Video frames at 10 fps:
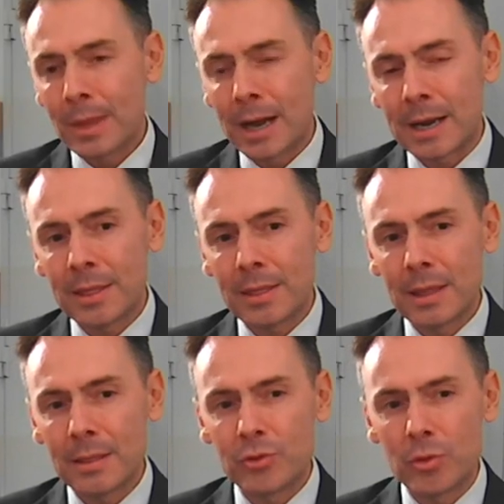And I
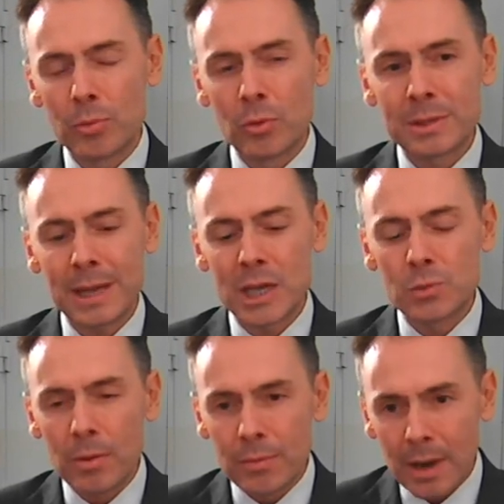think that Gibraltar is
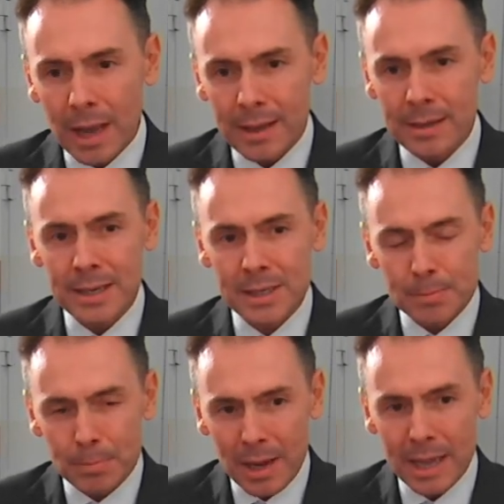one of the
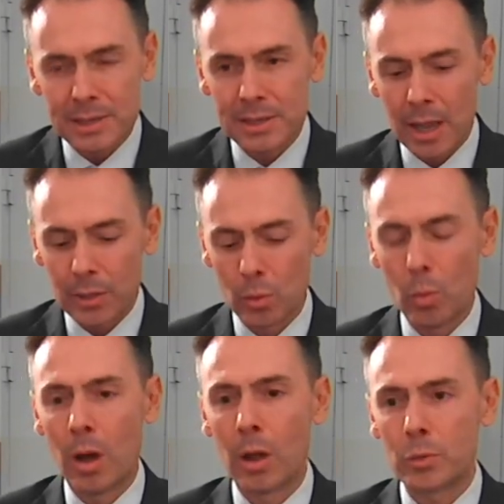luckiest places in the
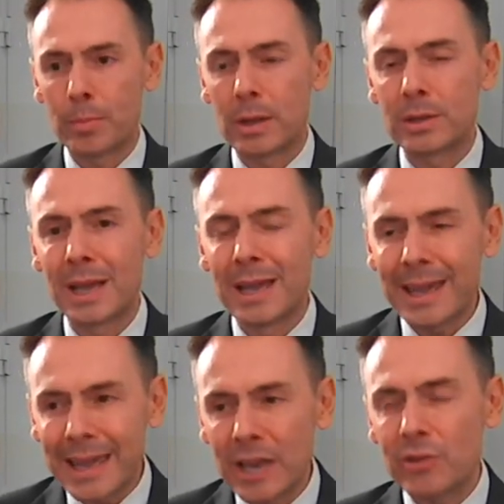world, because
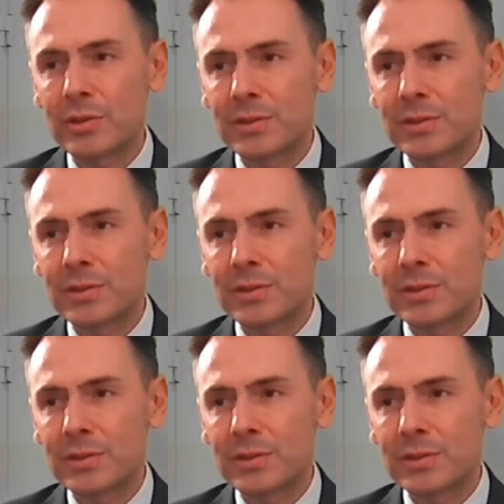each